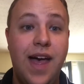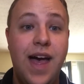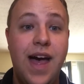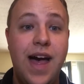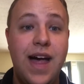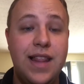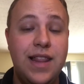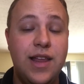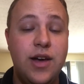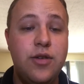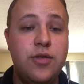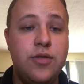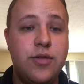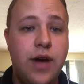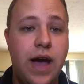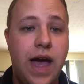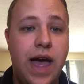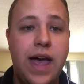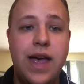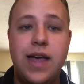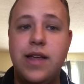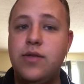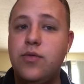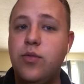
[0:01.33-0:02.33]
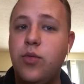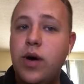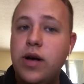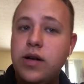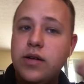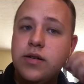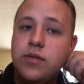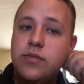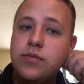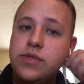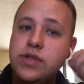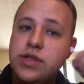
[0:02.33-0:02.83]
Hello, and
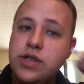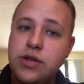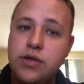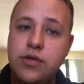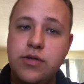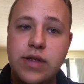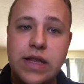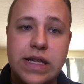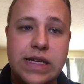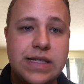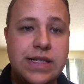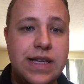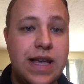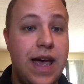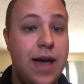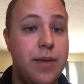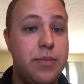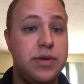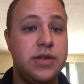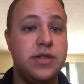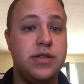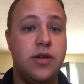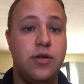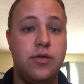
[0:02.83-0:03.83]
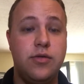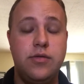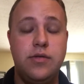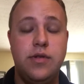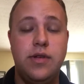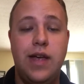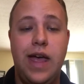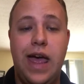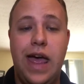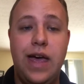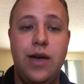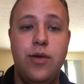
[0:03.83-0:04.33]
welcome to this episode,
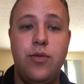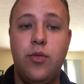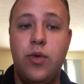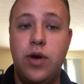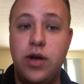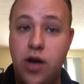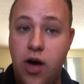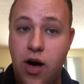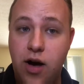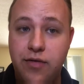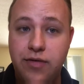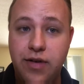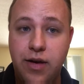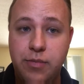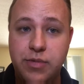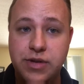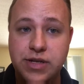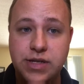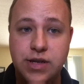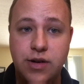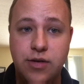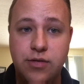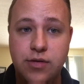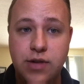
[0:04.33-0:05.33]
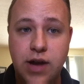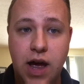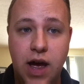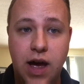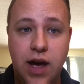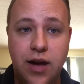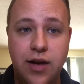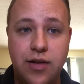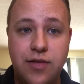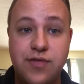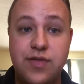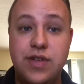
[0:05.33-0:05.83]
a one-off episode
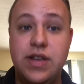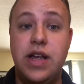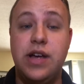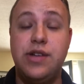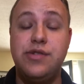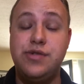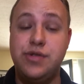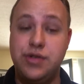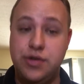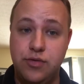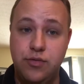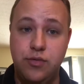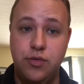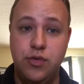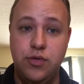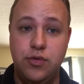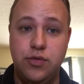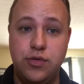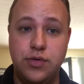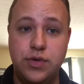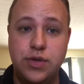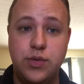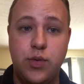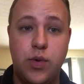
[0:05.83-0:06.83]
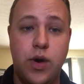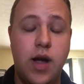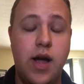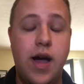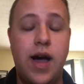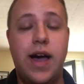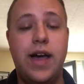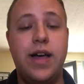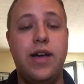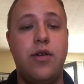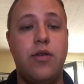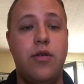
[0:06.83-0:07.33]
of Dungeon Rules, where
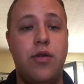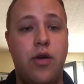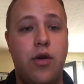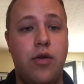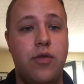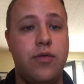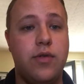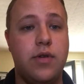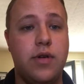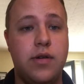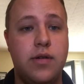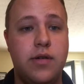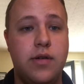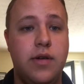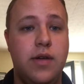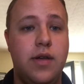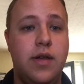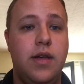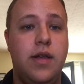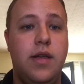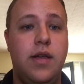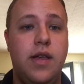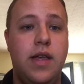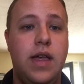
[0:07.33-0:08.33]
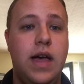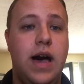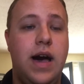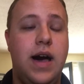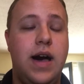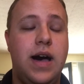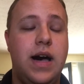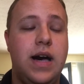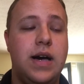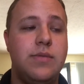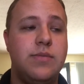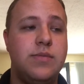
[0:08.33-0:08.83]
I go over
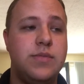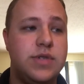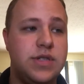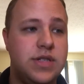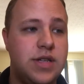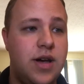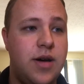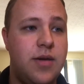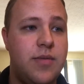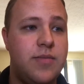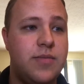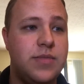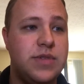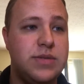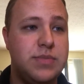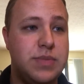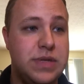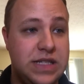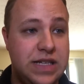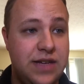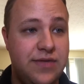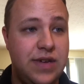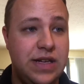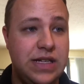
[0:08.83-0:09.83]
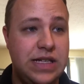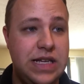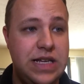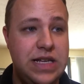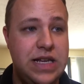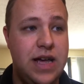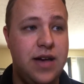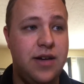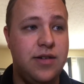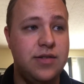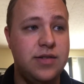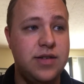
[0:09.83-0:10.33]
some specific
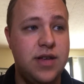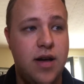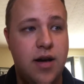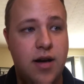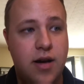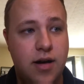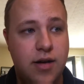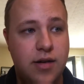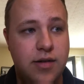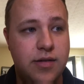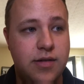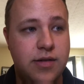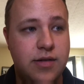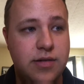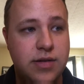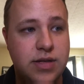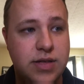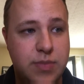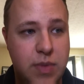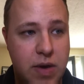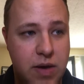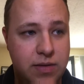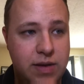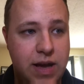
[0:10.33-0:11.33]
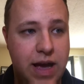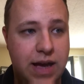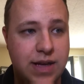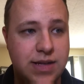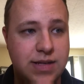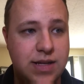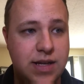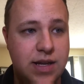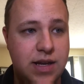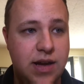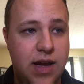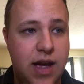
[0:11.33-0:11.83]
details on
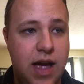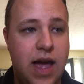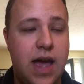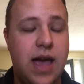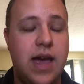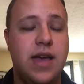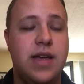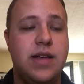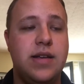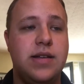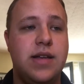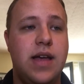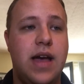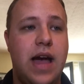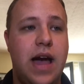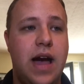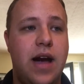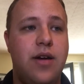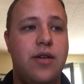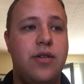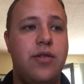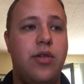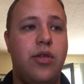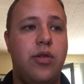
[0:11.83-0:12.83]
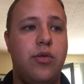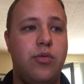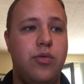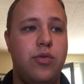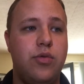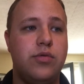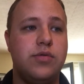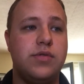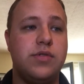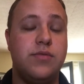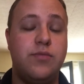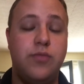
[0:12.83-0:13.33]
spellcasting and how the
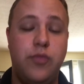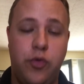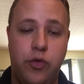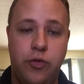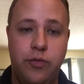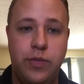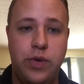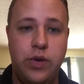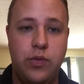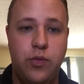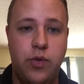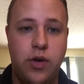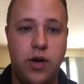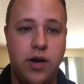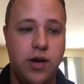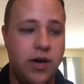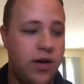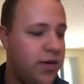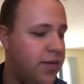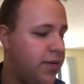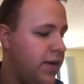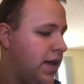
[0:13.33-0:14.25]
rules of movement work.